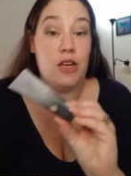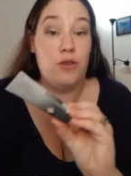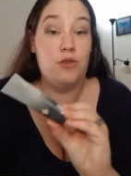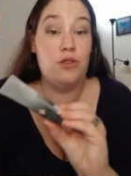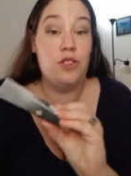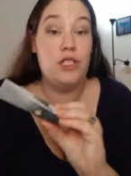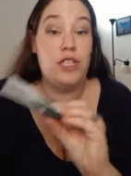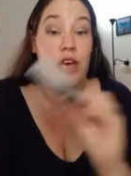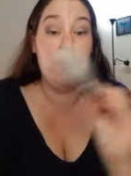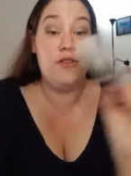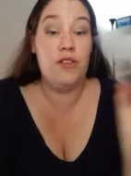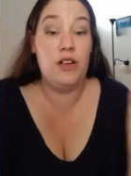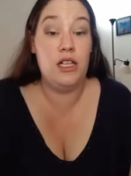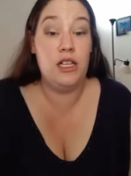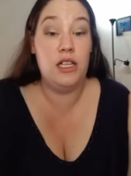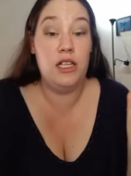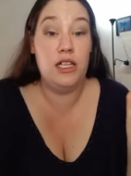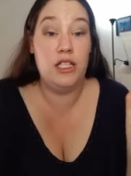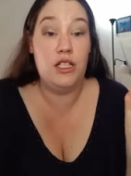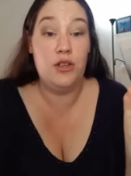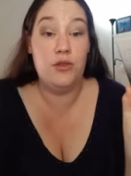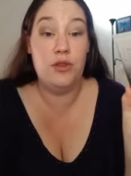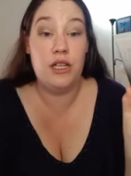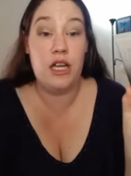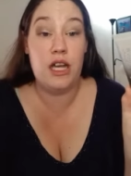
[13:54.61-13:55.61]
I will
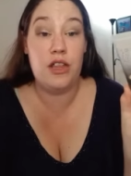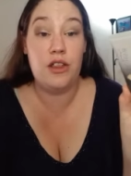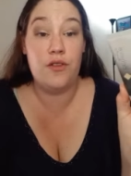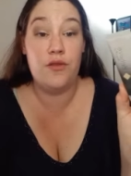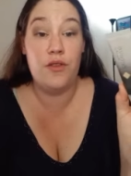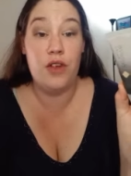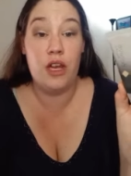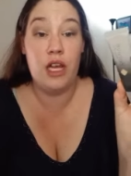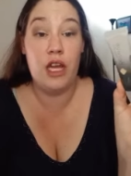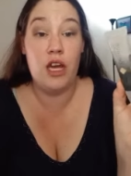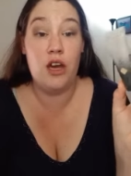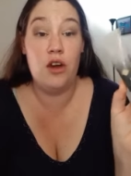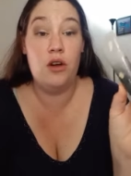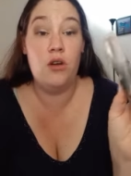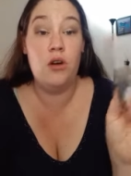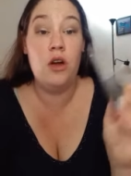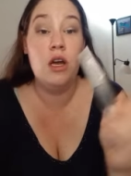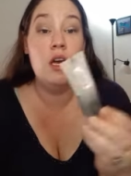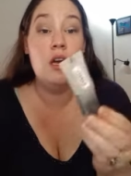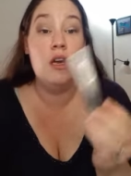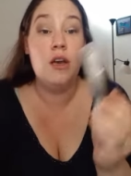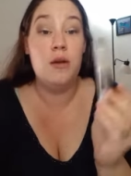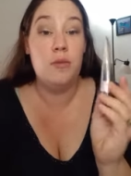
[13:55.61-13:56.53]
definitely do another video